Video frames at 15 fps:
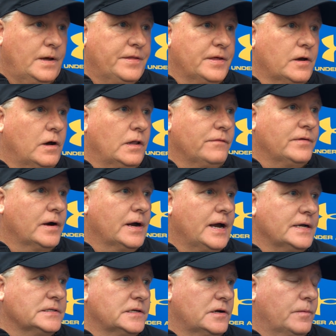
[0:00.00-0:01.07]
I think all of our
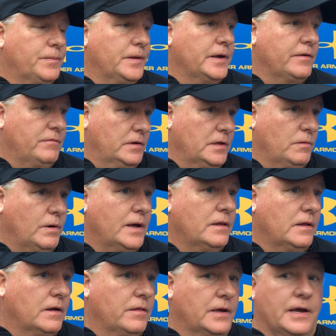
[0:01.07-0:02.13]
guys that are playing really
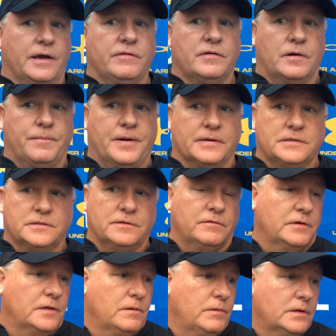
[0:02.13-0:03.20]
well are the guys that are practicing
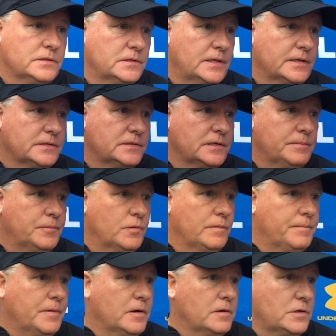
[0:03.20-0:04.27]
really well. So that's the
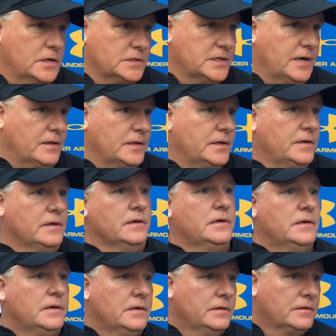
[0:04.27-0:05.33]
important Josh Kelly,
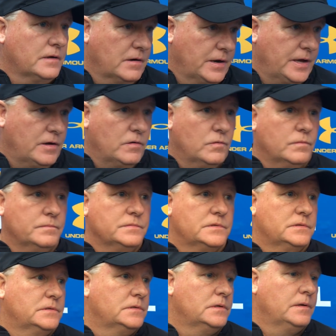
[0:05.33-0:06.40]
Darnay
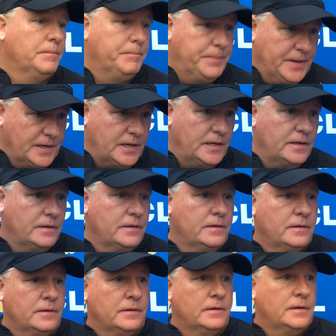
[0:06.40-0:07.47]
Holmes, Pickett,
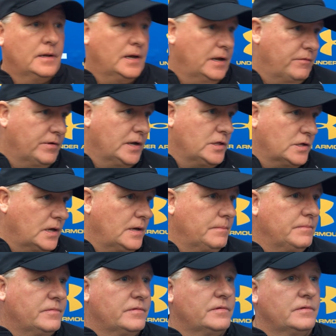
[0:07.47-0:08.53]
Andre
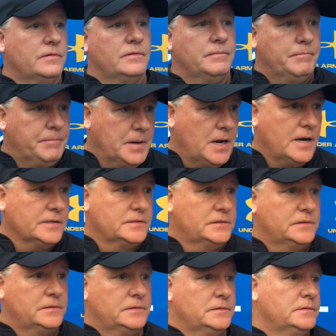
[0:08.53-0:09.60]
James,
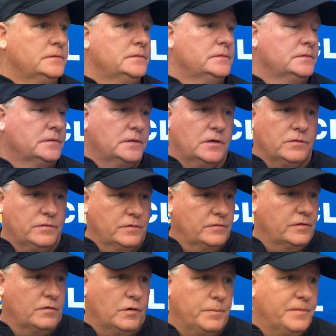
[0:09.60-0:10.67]
Boss.
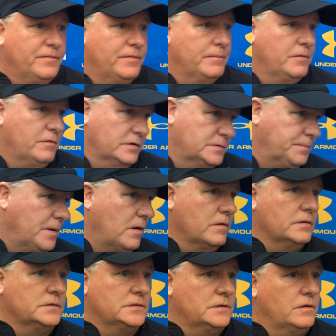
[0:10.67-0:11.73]
There's a group of them. Chris
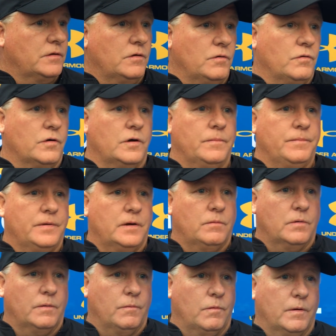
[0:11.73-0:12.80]
Barnes. The whole group.
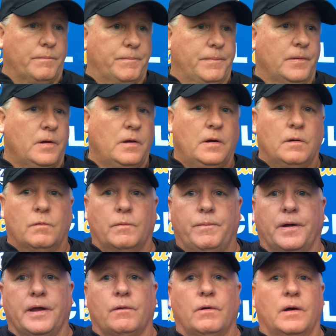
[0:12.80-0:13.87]
We're
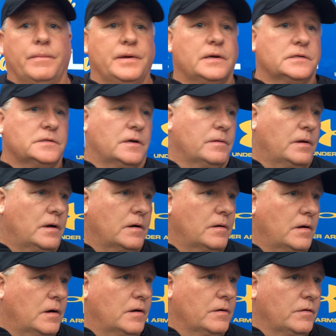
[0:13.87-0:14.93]
playing well because our
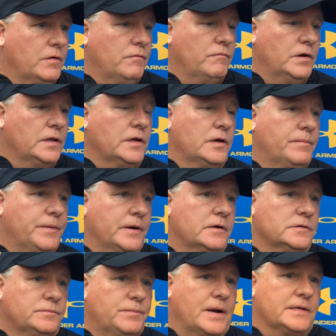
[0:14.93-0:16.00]
really good
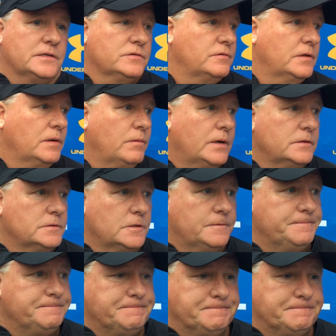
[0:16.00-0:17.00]
players practice really well. So.